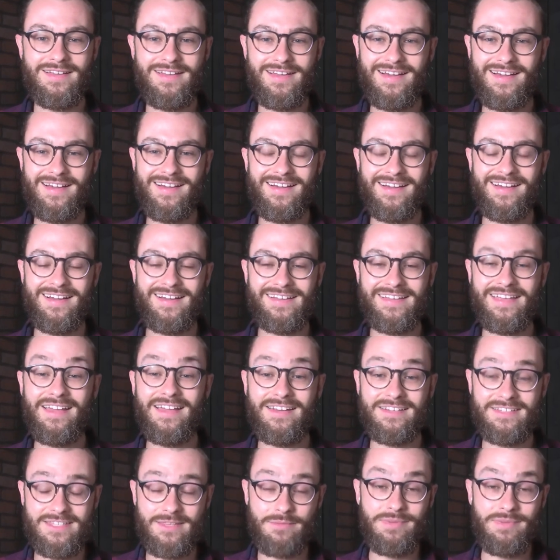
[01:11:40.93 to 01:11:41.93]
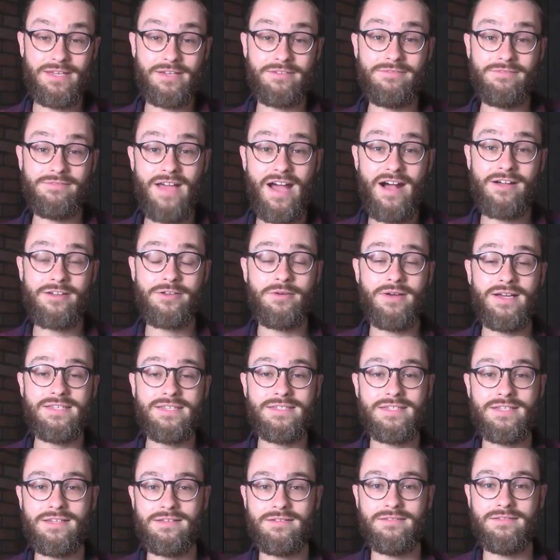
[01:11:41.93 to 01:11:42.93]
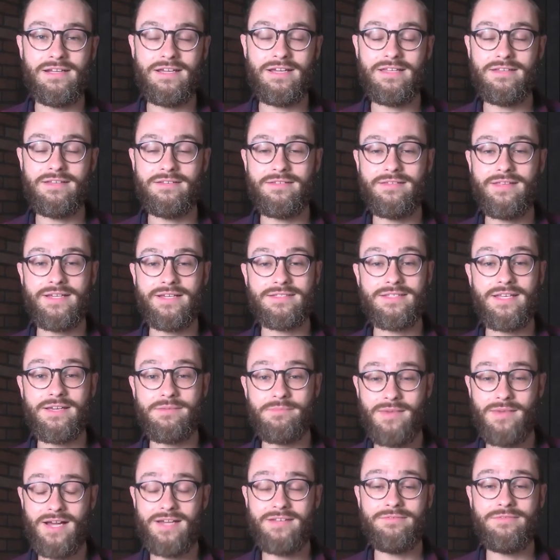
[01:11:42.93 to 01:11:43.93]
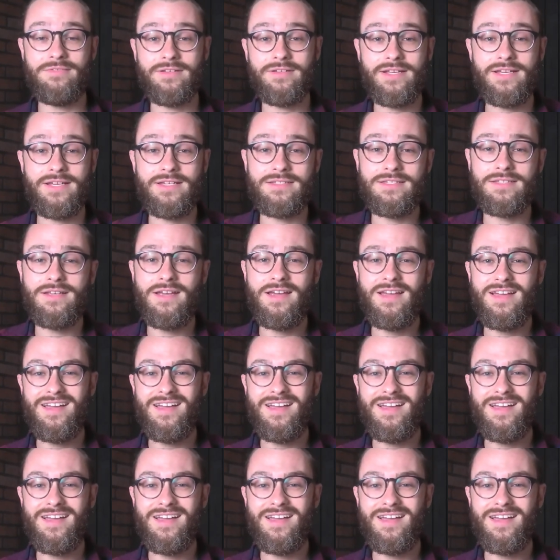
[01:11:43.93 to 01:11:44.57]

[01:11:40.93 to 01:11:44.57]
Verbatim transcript: uh, again, is the big value I see in, in things like mindfulness.